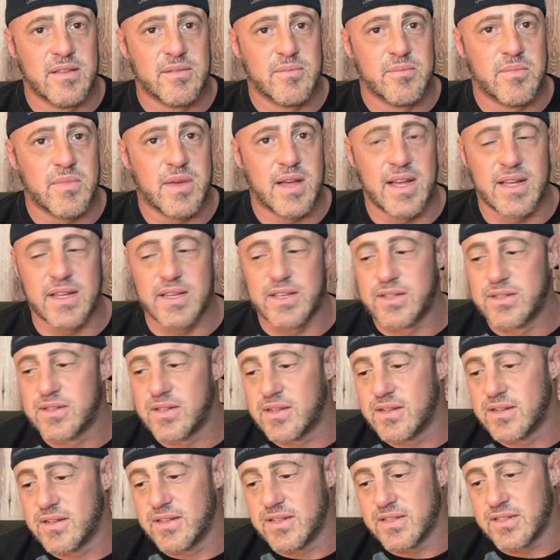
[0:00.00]
My
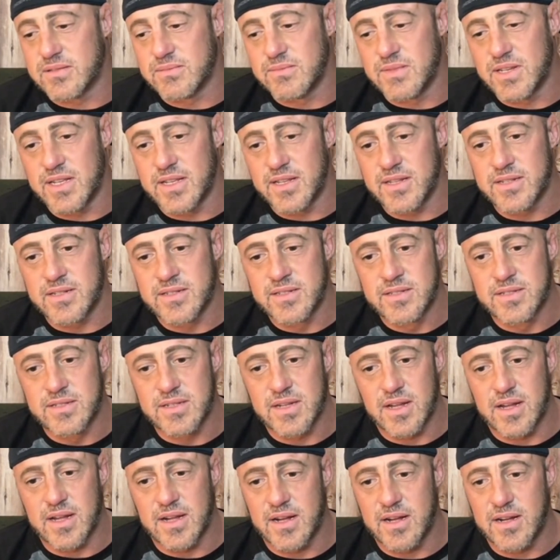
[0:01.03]
goodness, man.
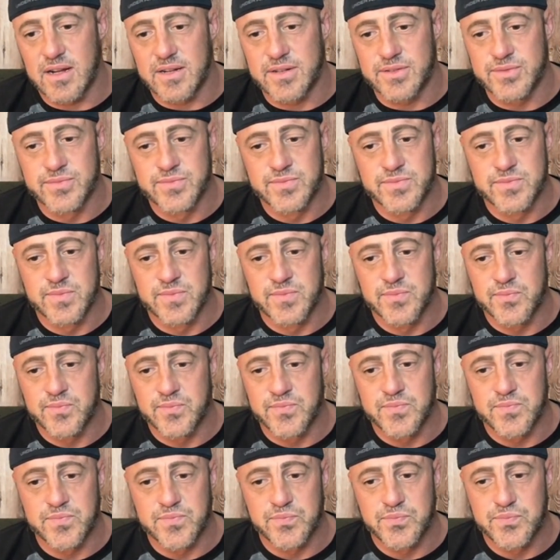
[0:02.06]
Uh,
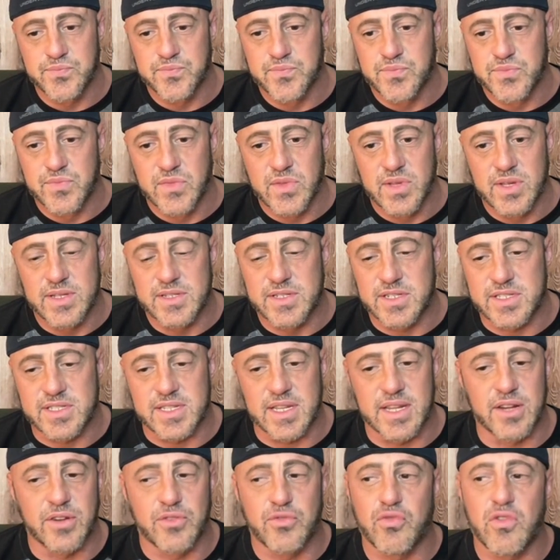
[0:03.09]
it's just
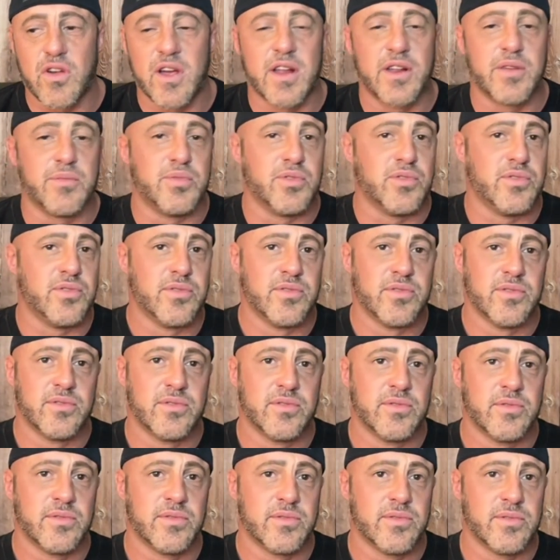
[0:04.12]
incredible,
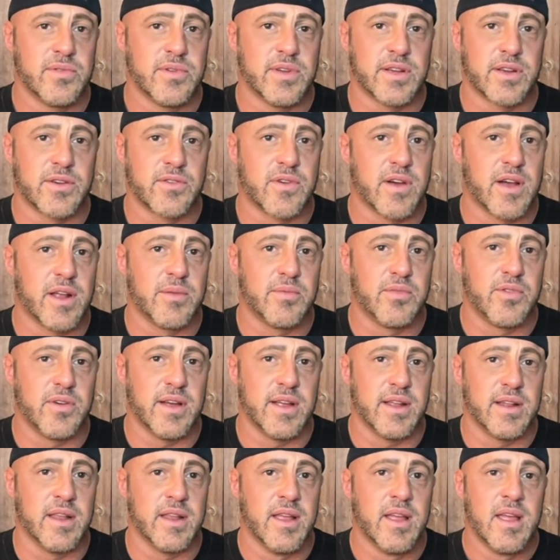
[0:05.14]
incredible.
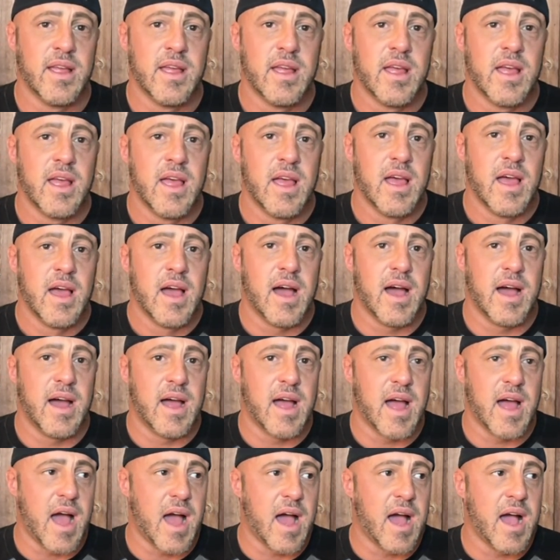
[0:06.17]
And
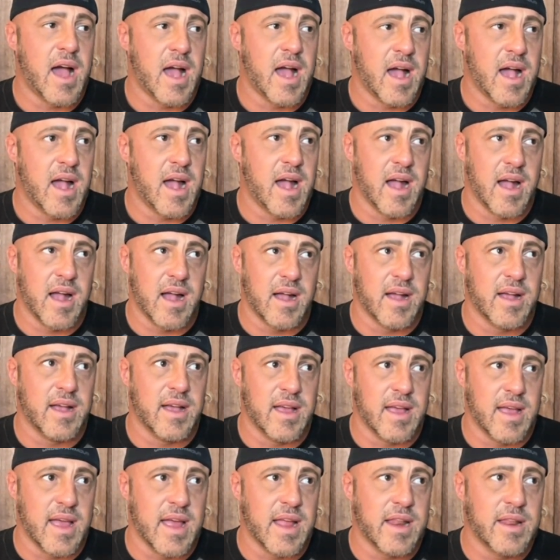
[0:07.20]
uh,
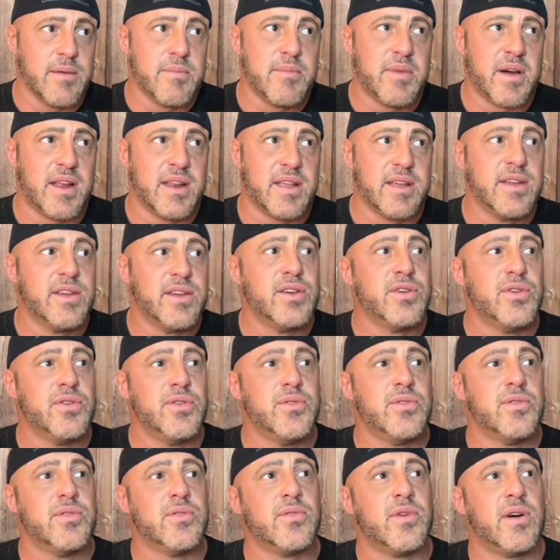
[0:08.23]
anybody
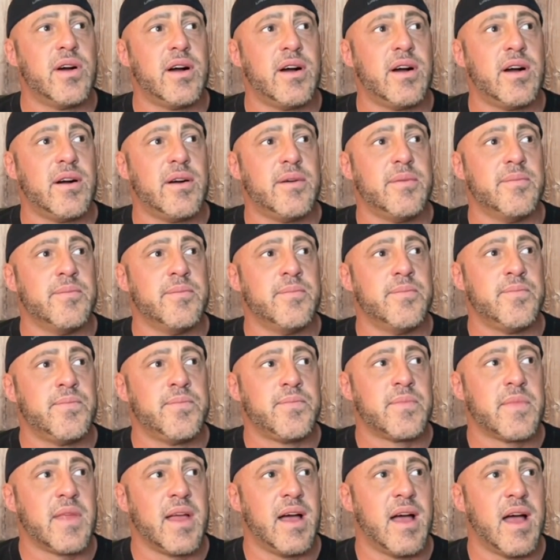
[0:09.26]
who um,
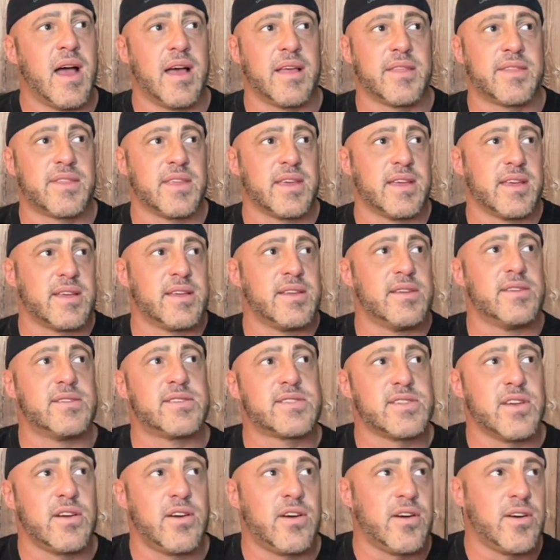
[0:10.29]
I, I think you
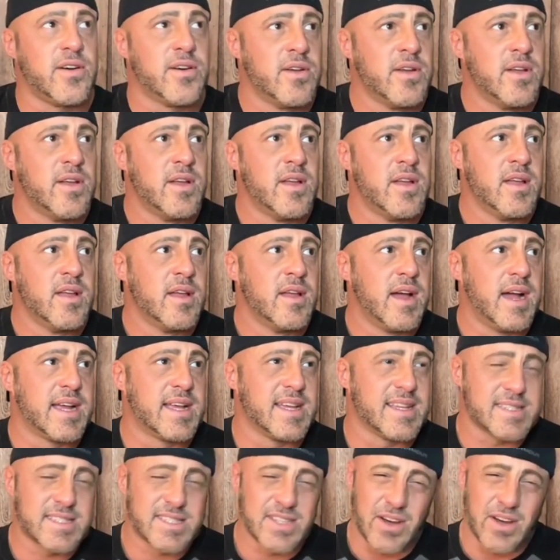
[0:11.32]
saw I
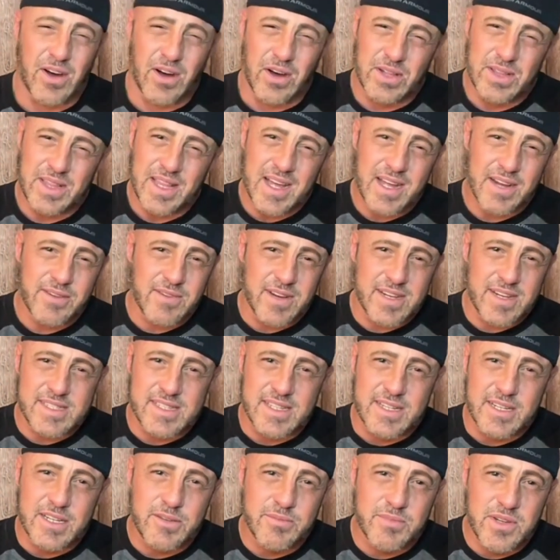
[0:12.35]
guess the online
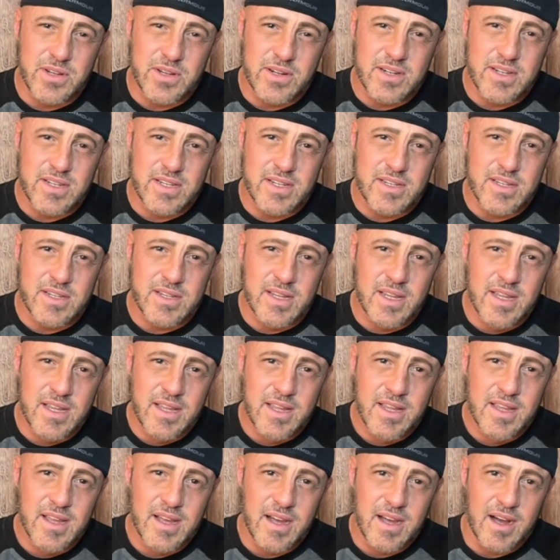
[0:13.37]
wrestling community
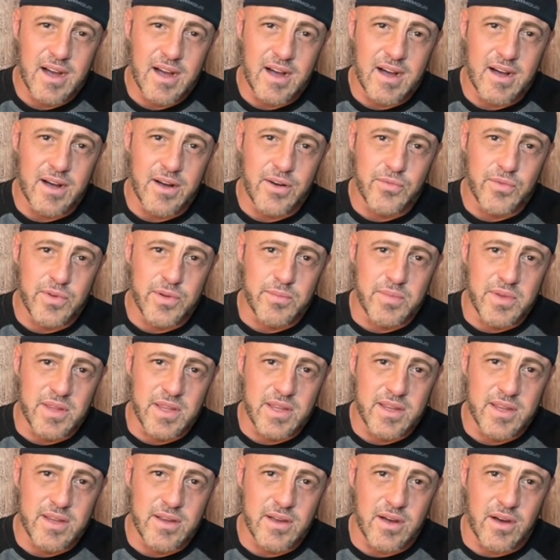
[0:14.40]
uh, would
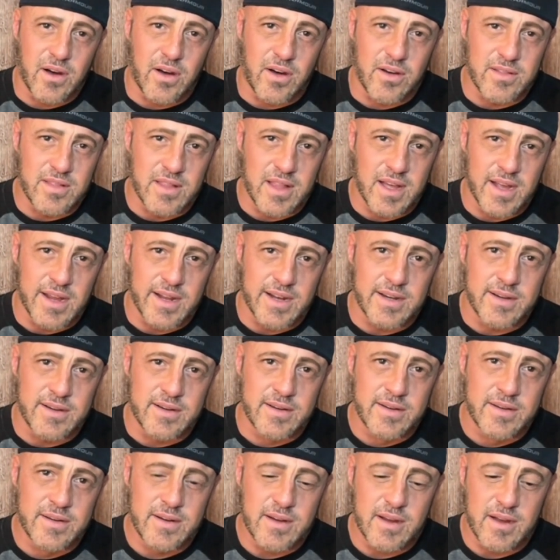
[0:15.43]
be
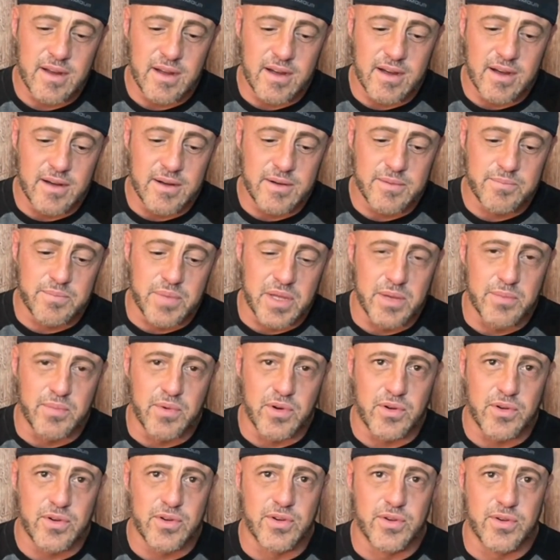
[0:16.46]
online uh,
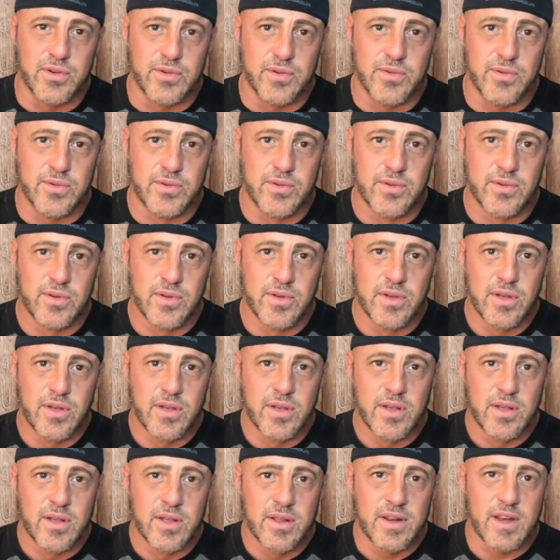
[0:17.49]
people who
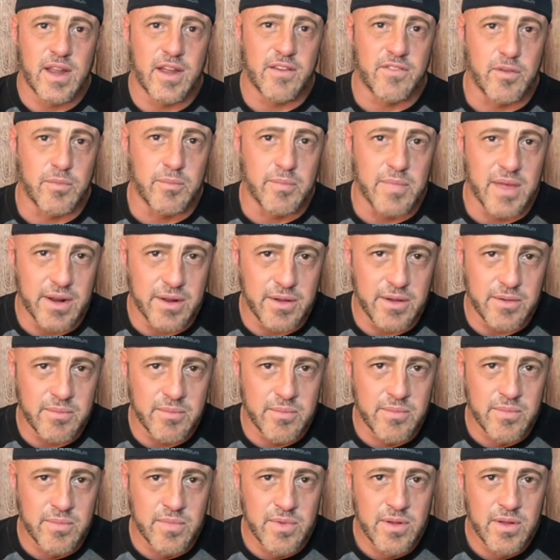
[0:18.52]
never met
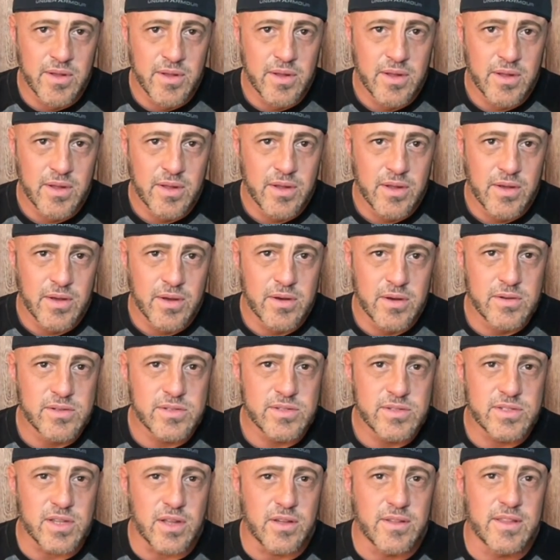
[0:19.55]
him.
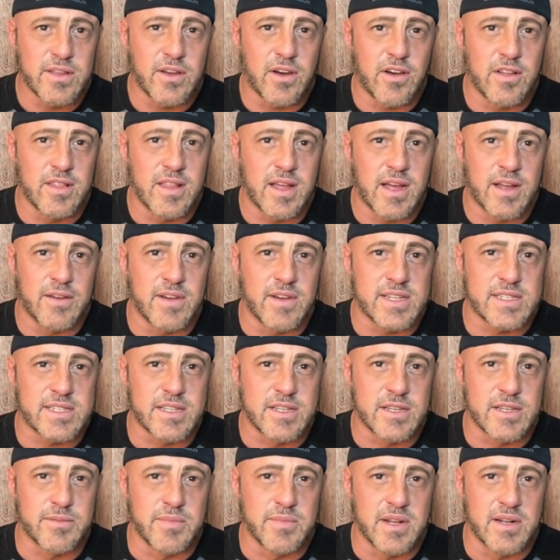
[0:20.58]
Who's on the online
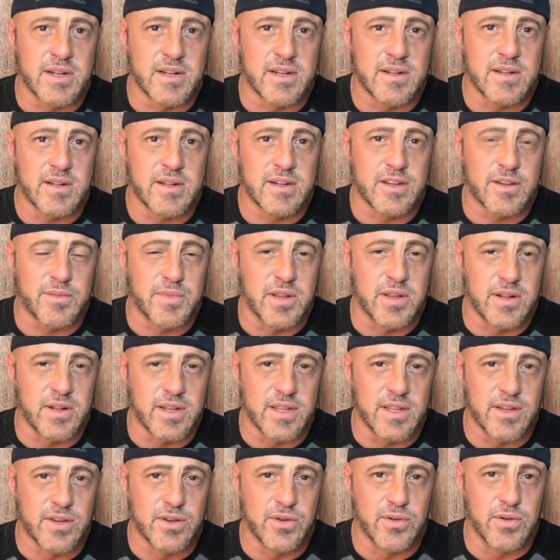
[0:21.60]
wrestling community
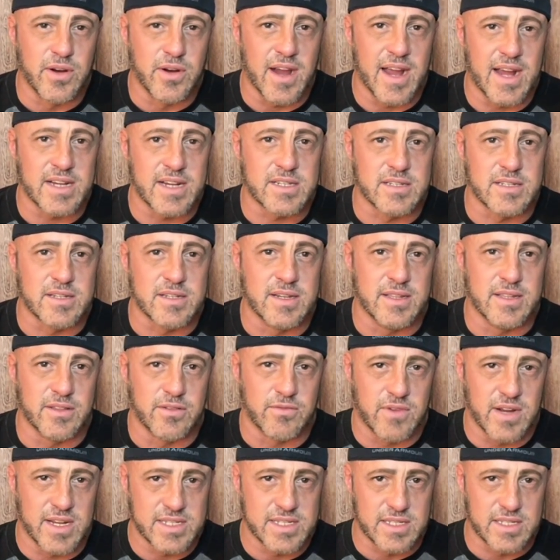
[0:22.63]
community who are actually in the
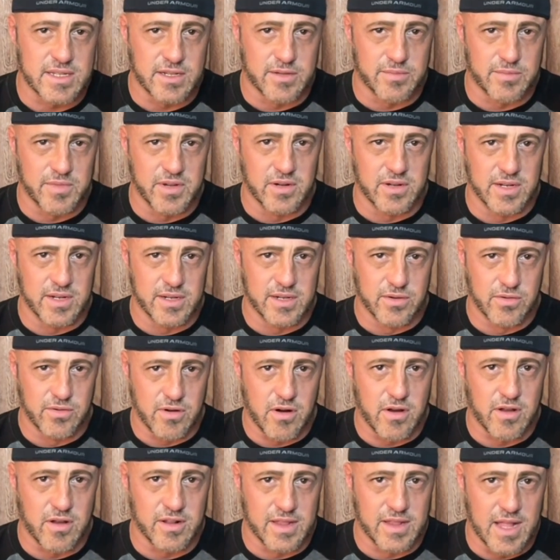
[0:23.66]
wrestling community who are
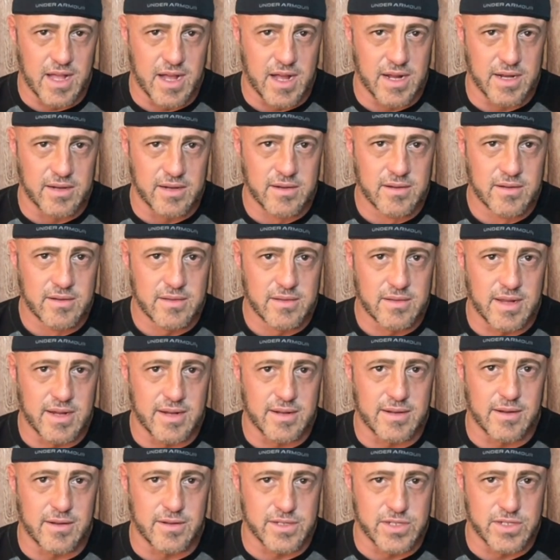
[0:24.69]
online,
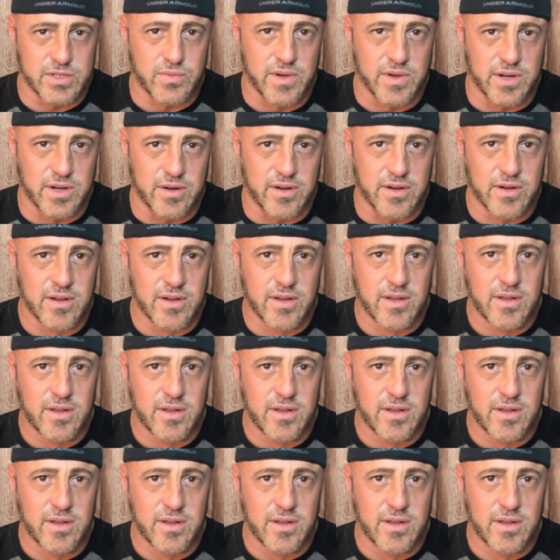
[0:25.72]
like on Twitter?